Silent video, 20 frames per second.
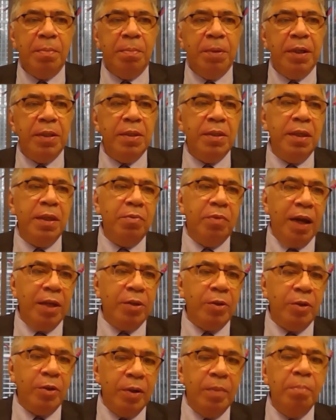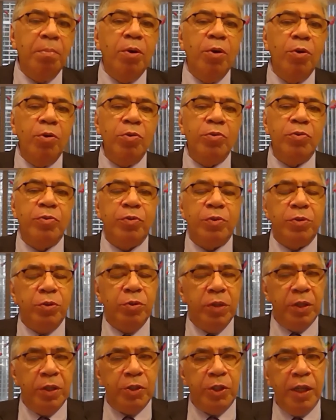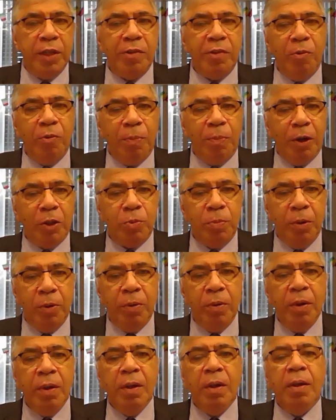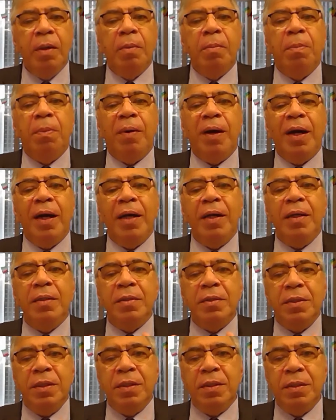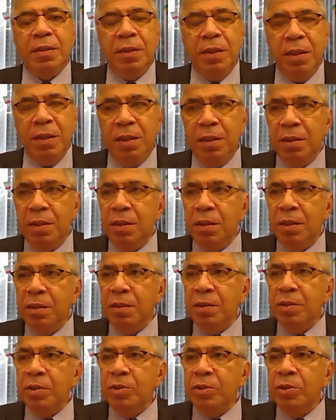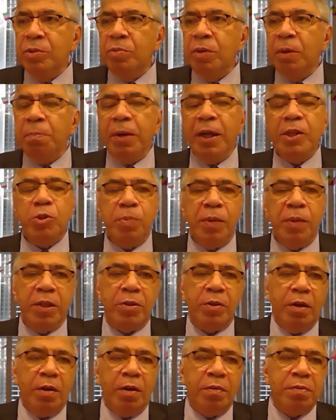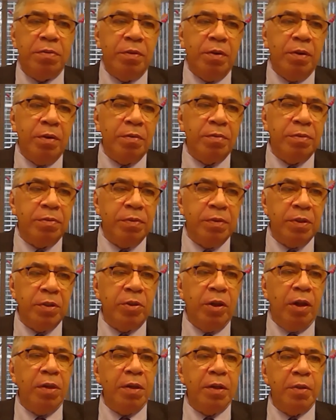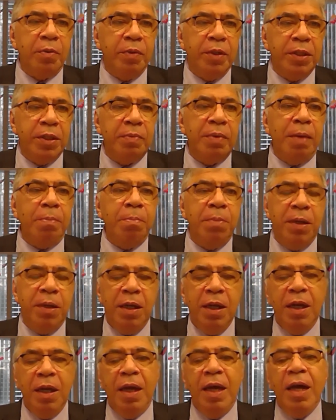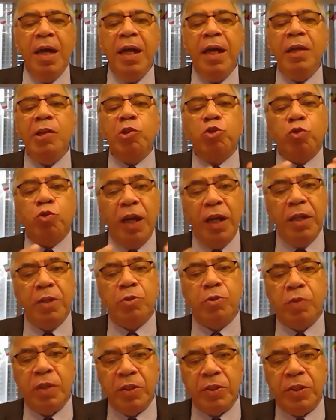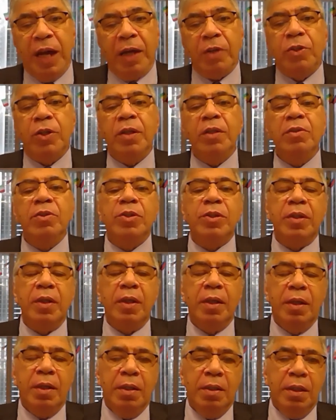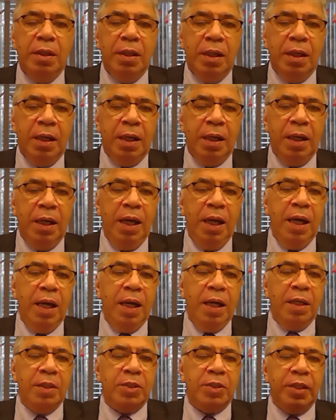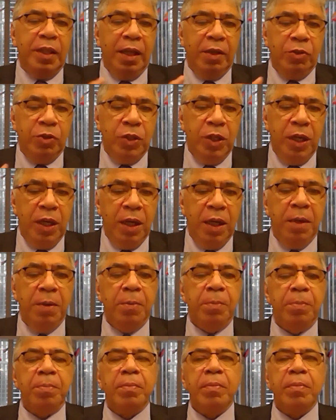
But they rather move, to the extent of possible, by the replacement of the dollar with the renminbi in trade transactions as, let's say,